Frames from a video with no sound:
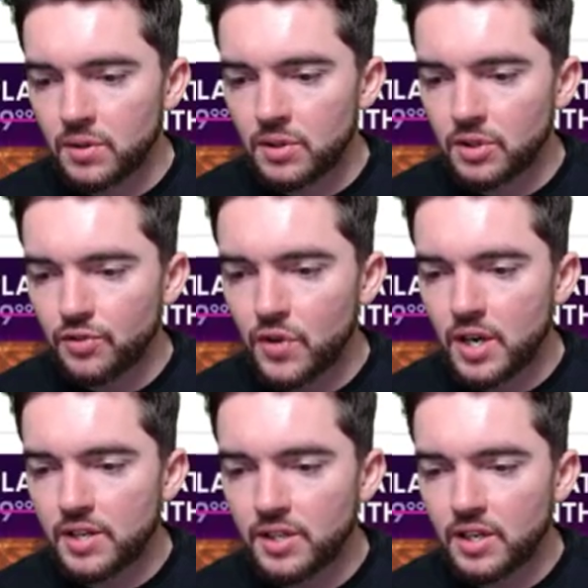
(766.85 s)
So as far
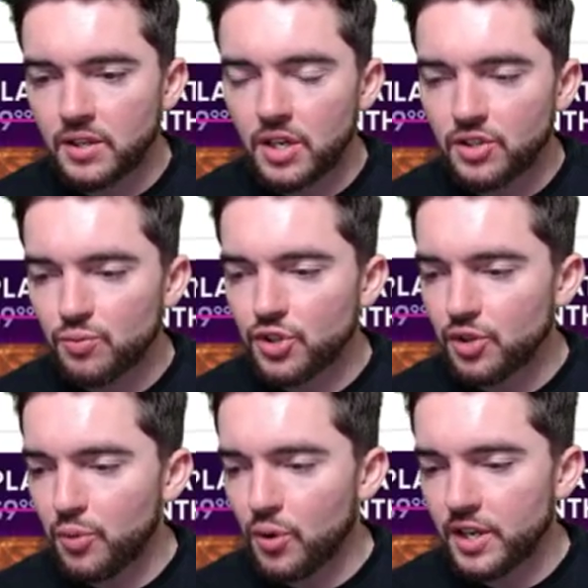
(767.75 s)
as a customer
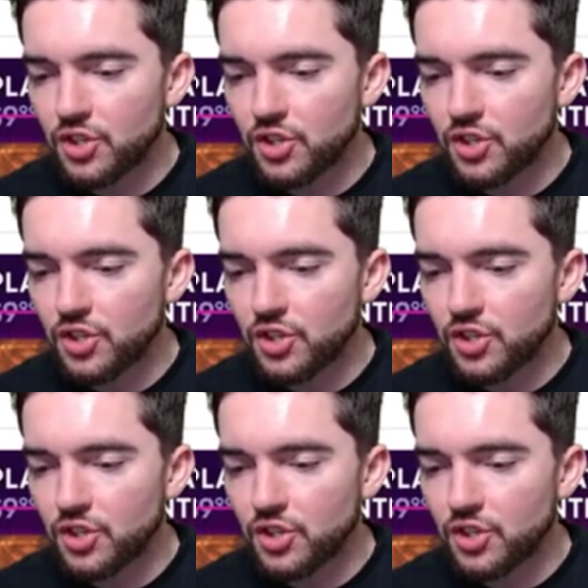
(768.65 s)
support